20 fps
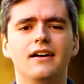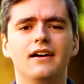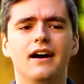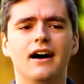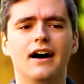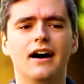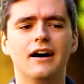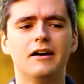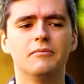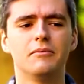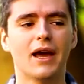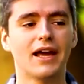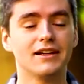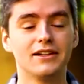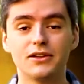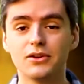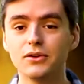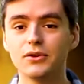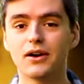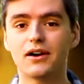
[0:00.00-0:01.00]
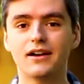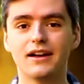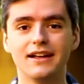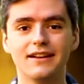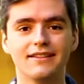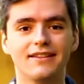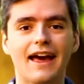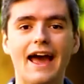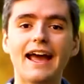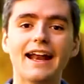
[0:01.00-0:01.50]
And you are
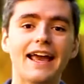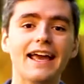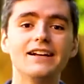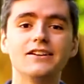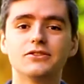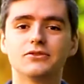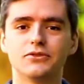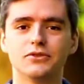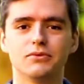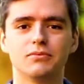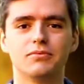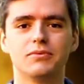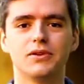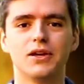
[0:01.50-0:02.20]
in that age group.